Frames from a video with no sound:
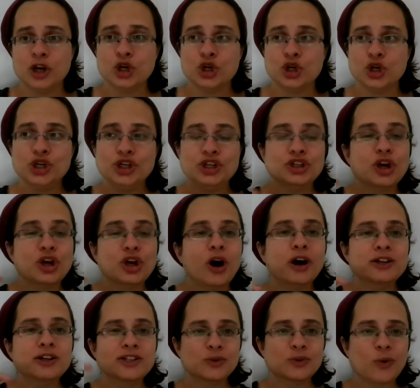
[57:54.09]
She
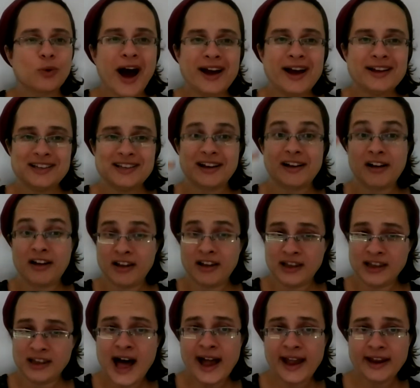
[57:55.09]
talks to Isaac,
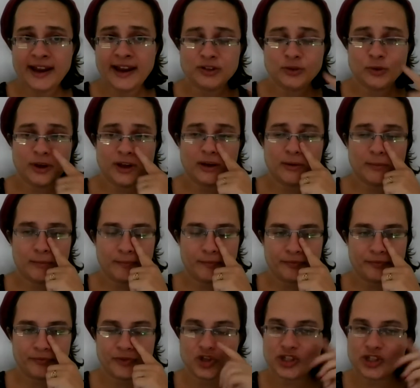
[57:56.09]
lying to him
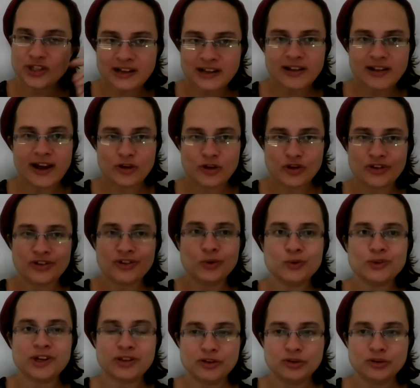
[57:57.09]
She's not lying, she's
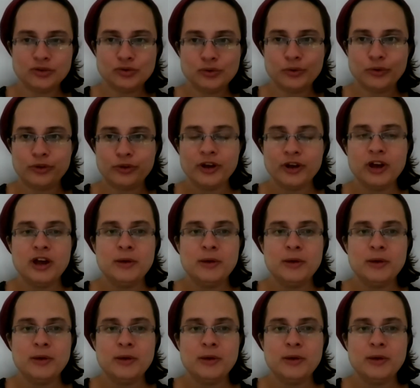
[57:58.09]
using the truth,